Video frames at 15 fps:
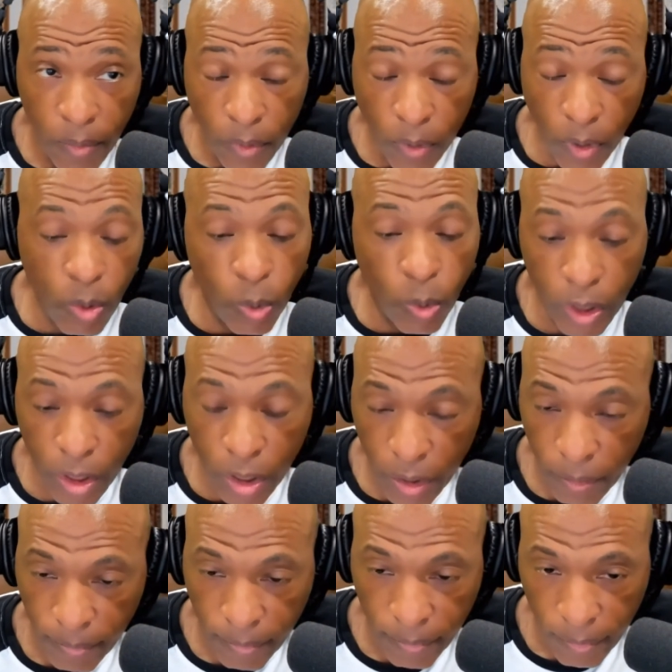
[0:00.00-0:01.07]
So, coach,
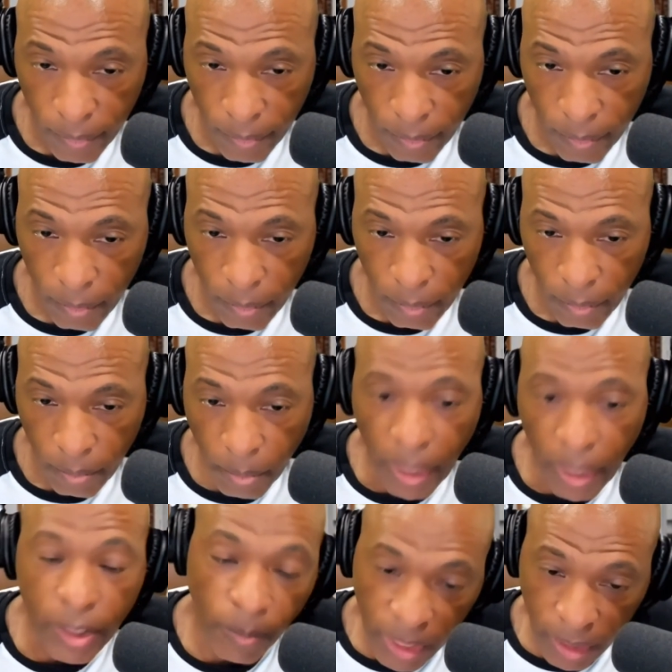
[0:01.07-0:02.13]
make
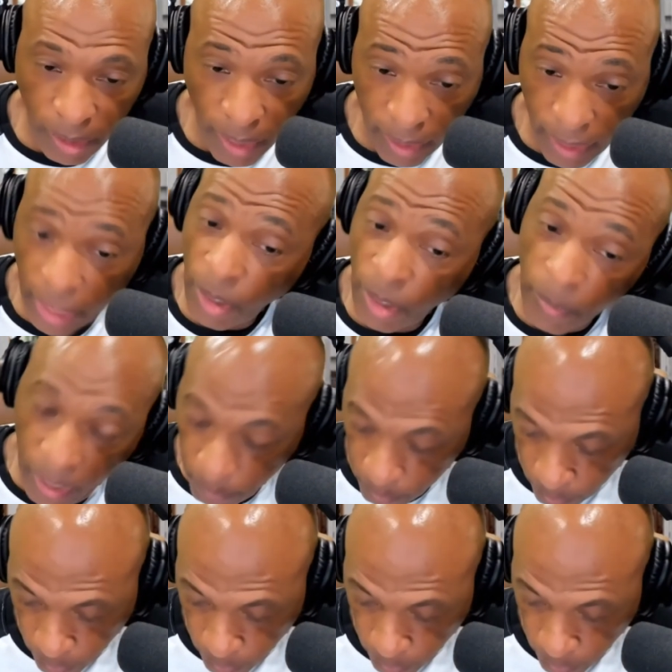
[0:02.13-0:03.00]
some decision, get some help.